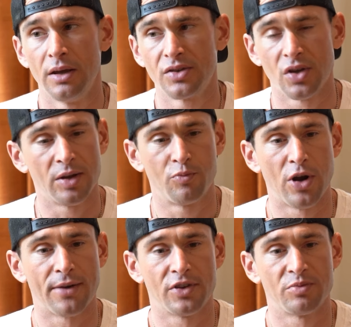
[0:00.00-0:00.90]
So like
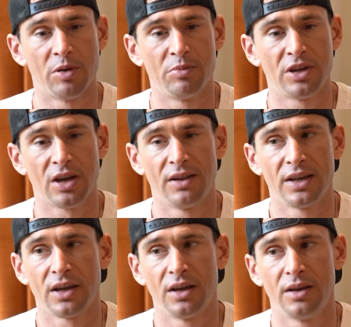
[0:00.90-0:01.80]
breakfast might be kind of
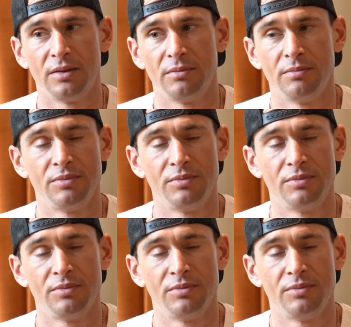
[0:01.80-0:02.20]
like a,